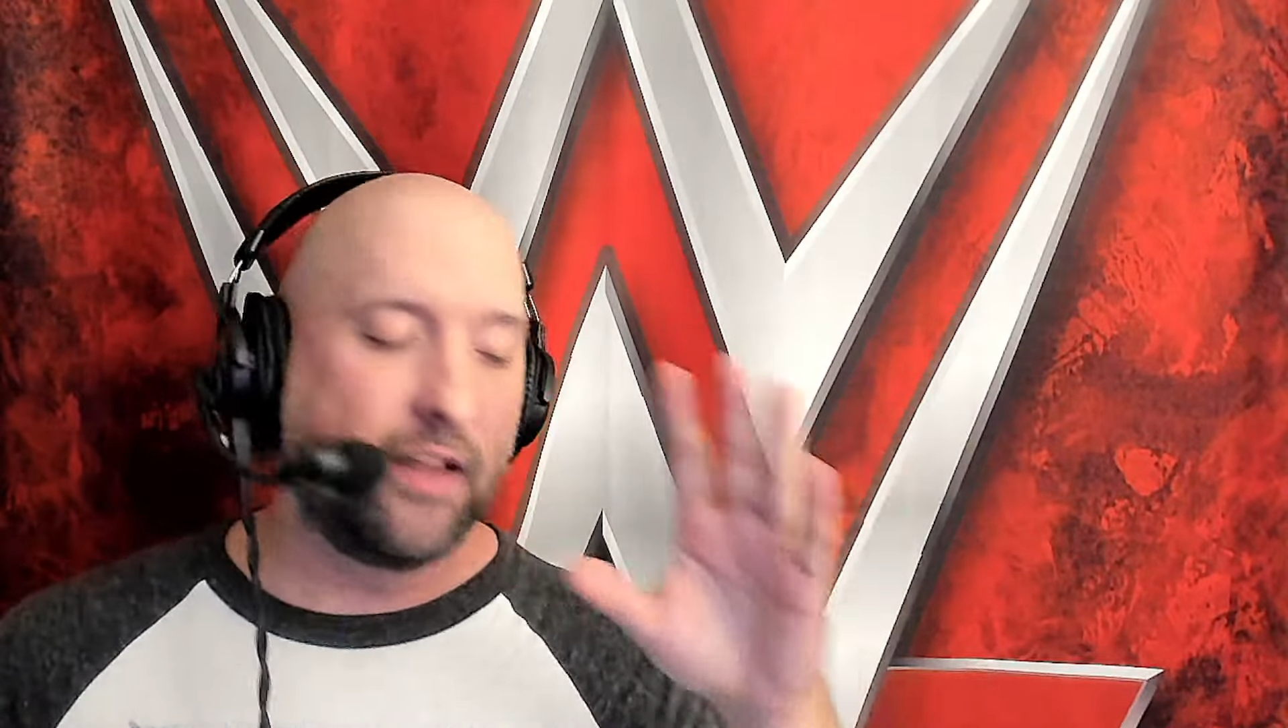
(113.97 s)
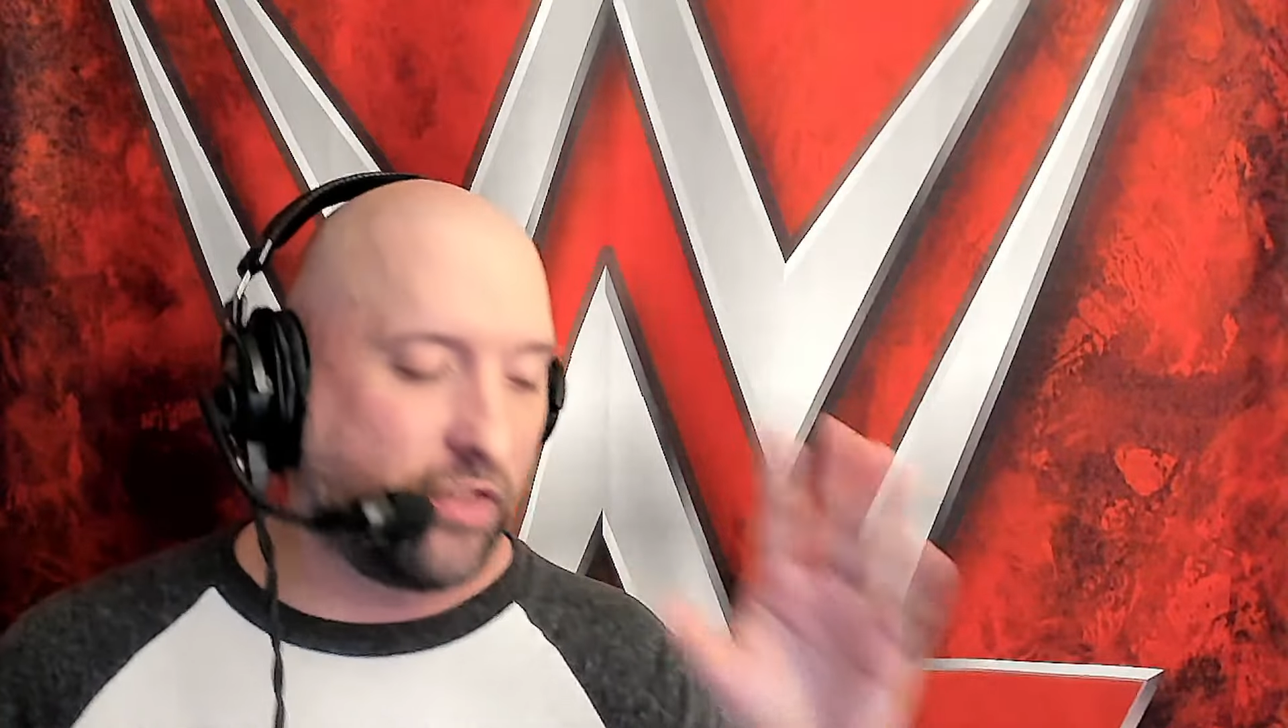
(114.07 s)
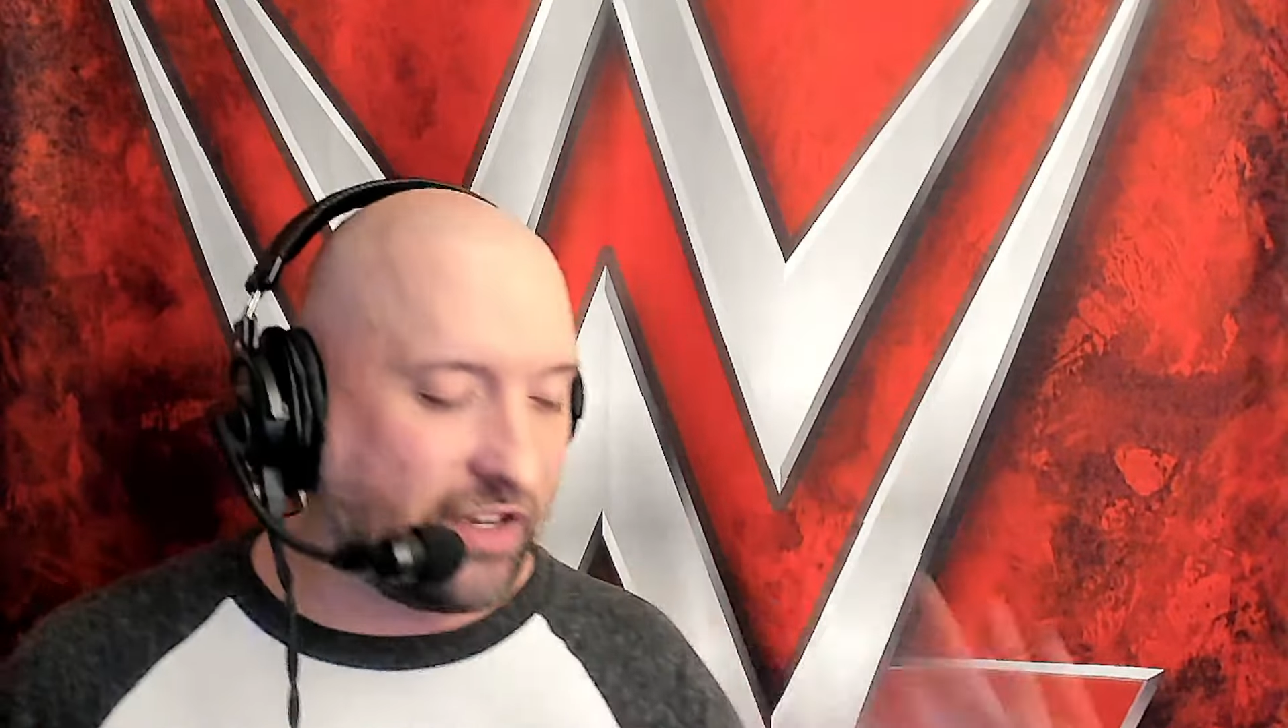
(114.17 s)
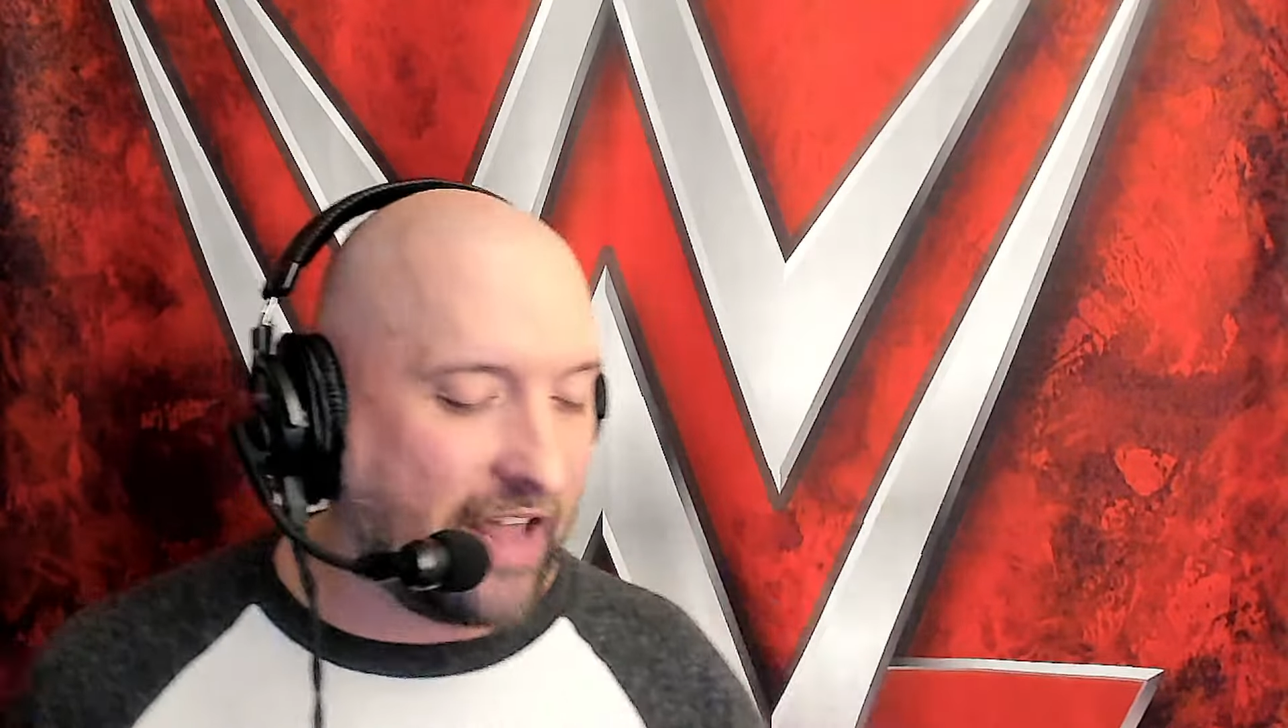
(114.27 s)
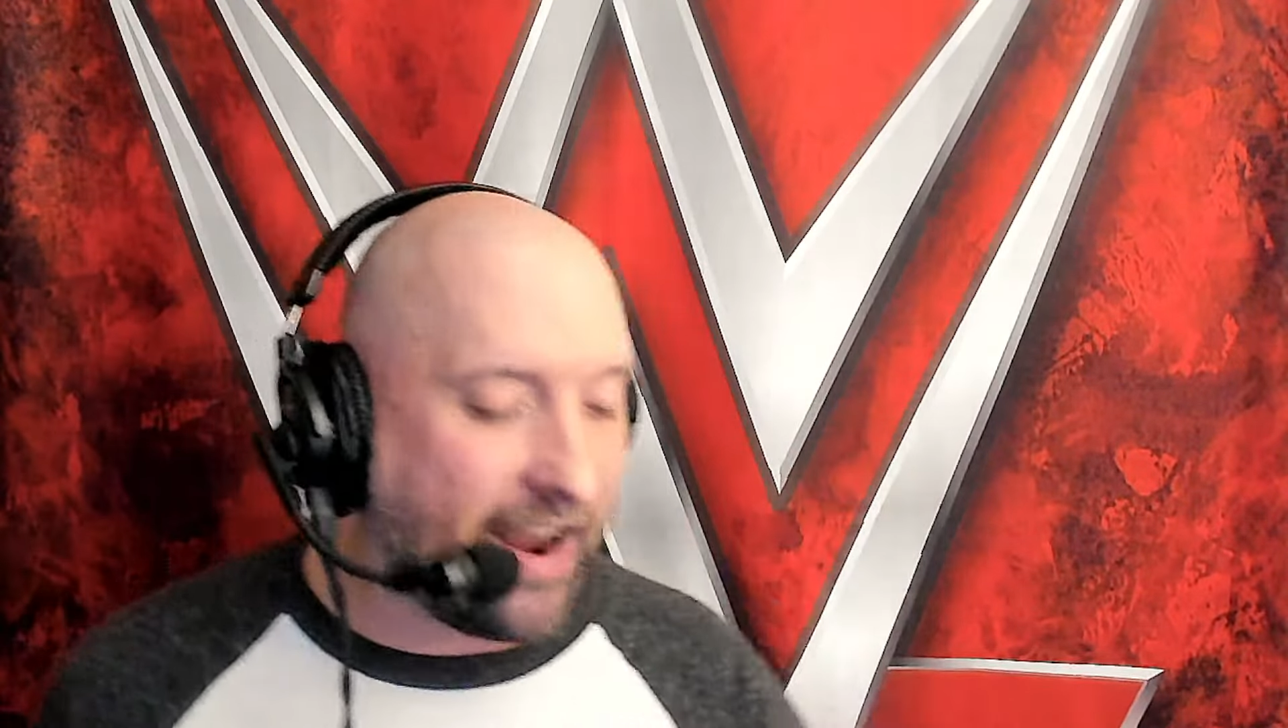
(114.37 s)

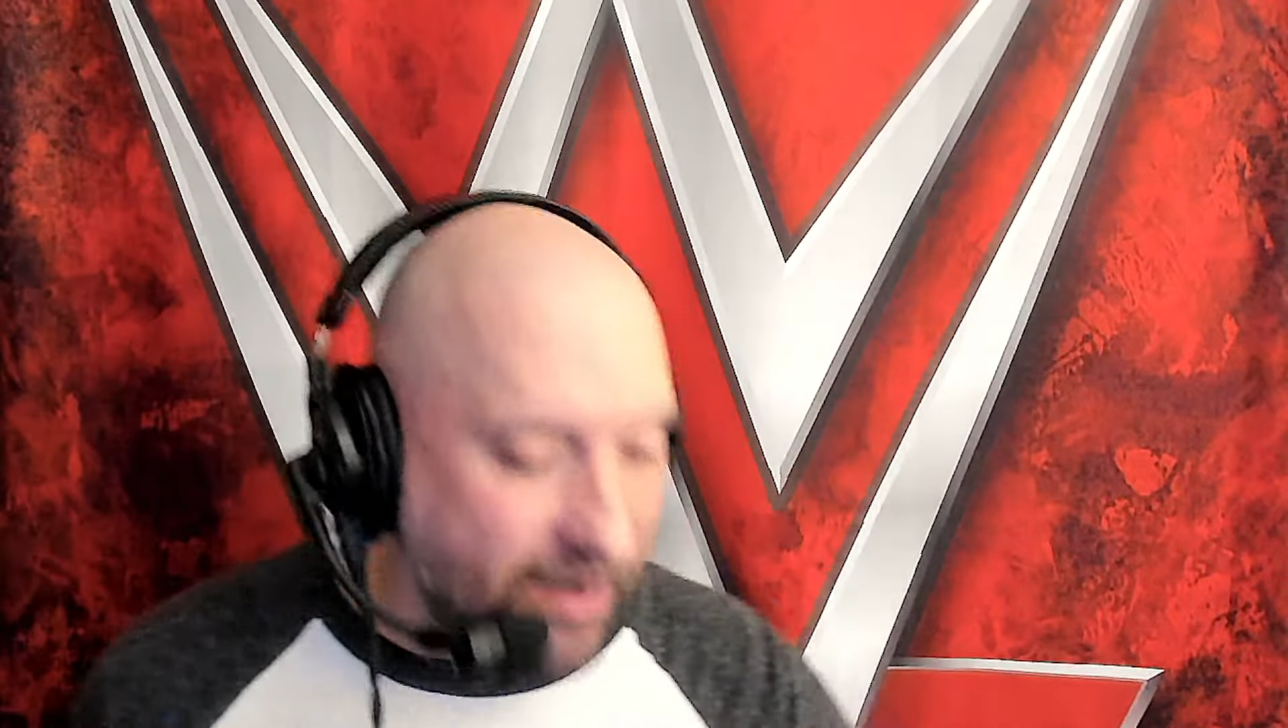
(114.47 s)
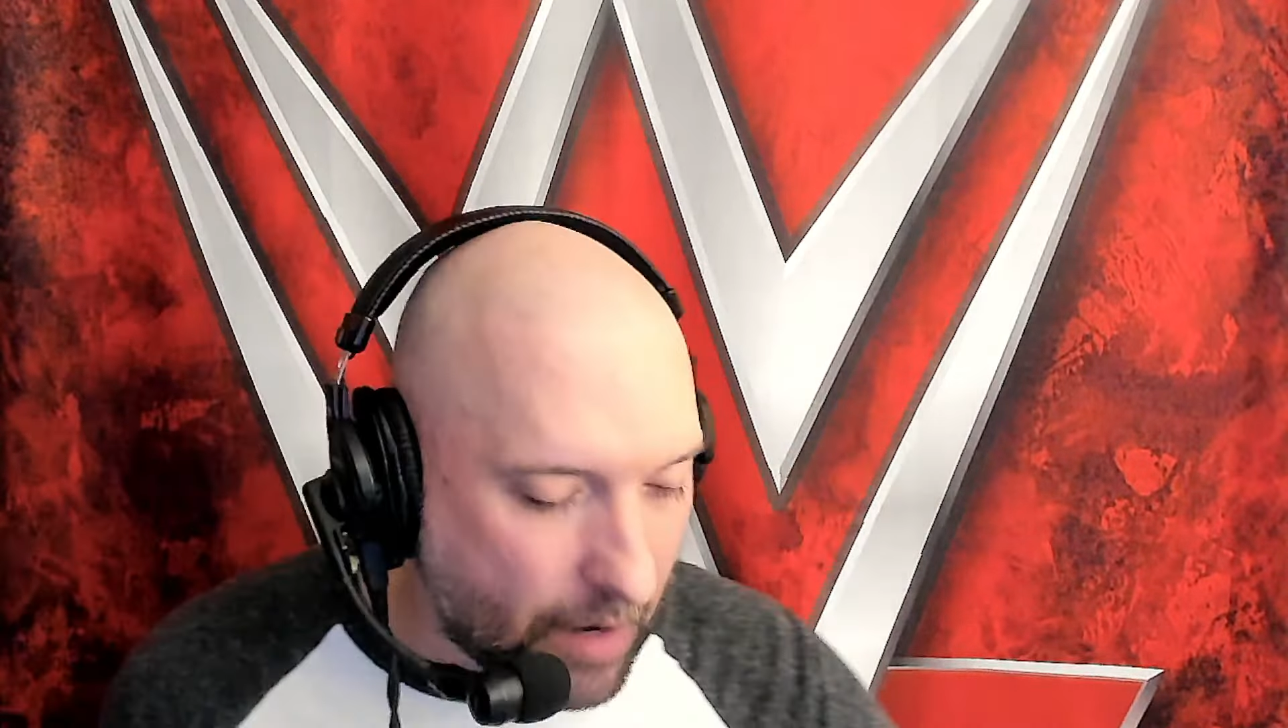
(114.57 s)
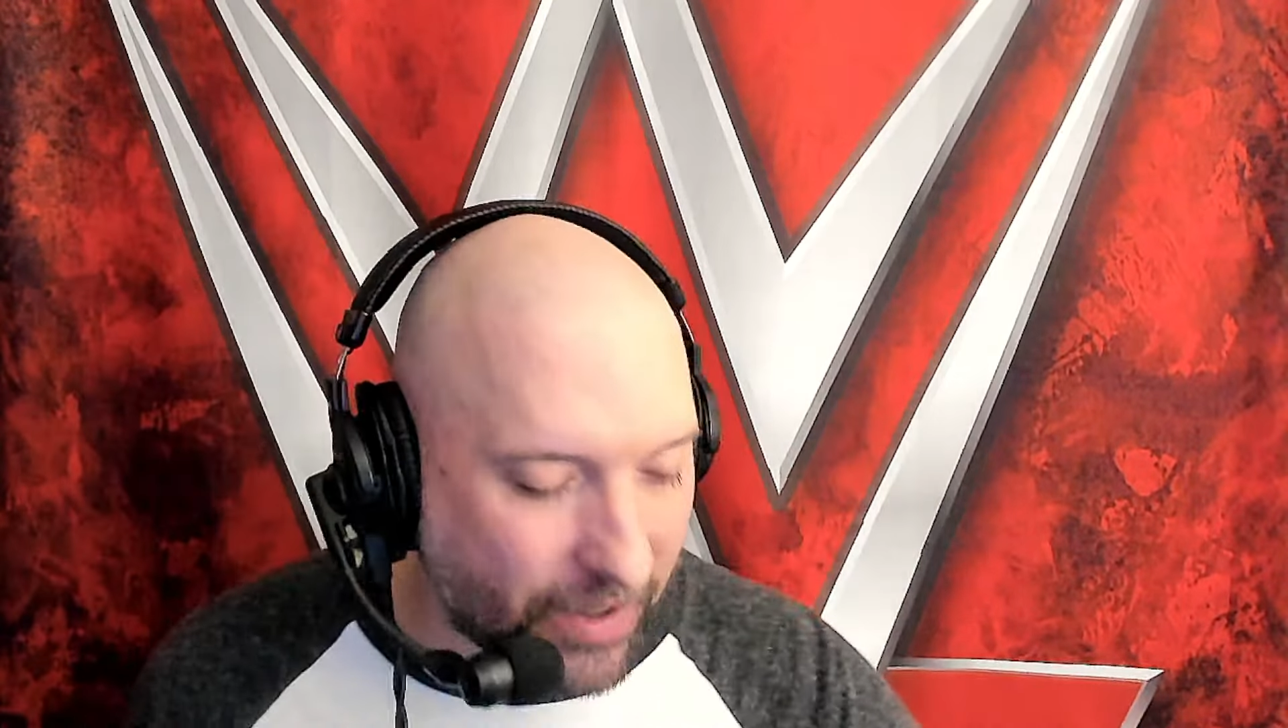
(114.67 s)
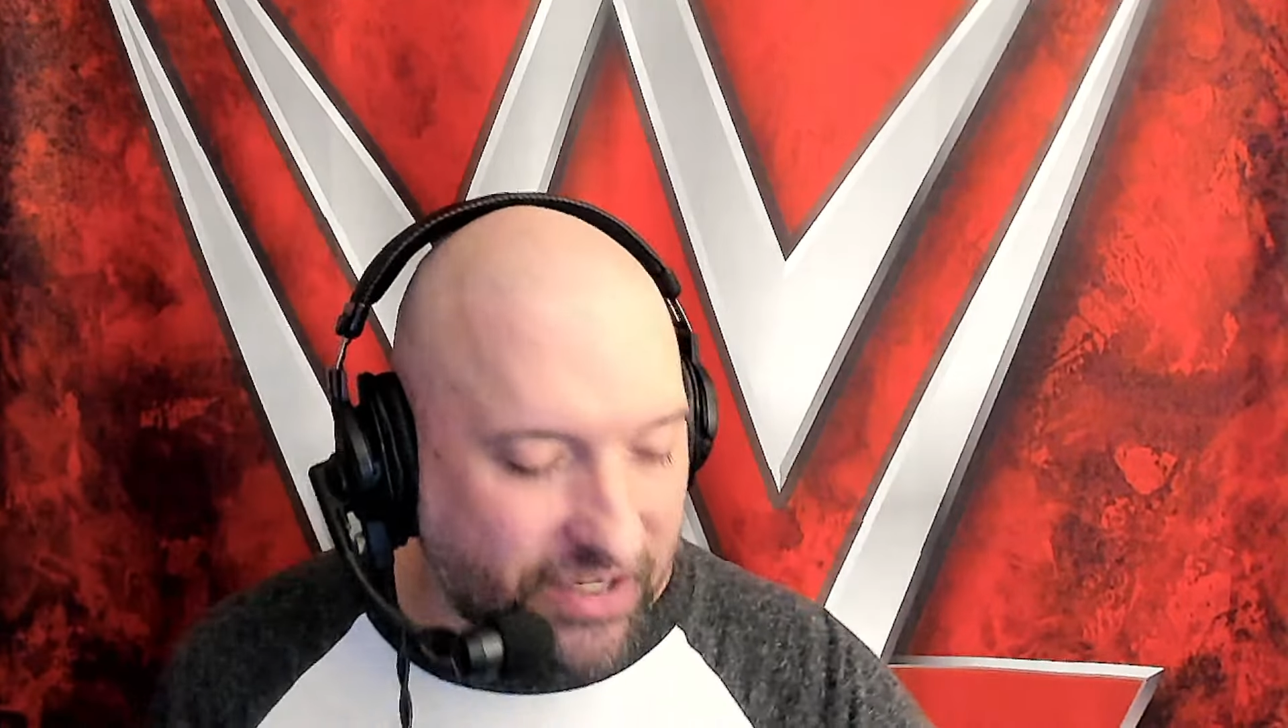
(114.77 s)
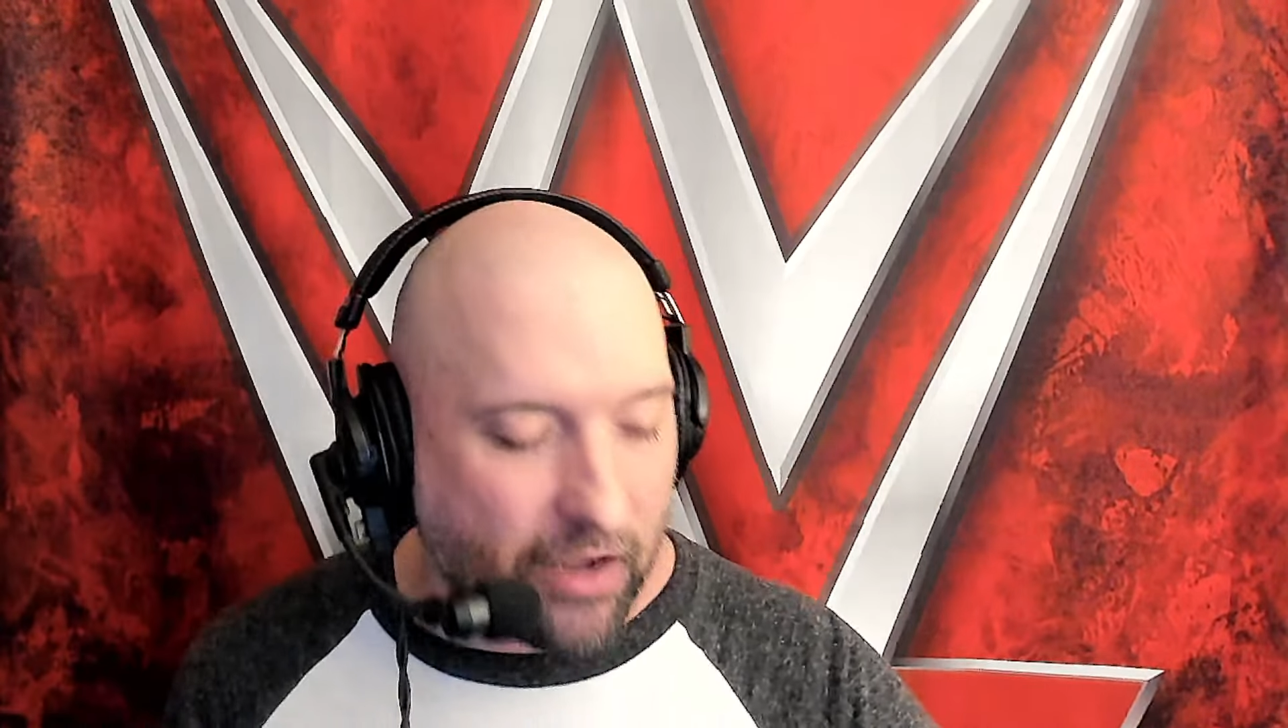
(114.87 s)
The dynamics that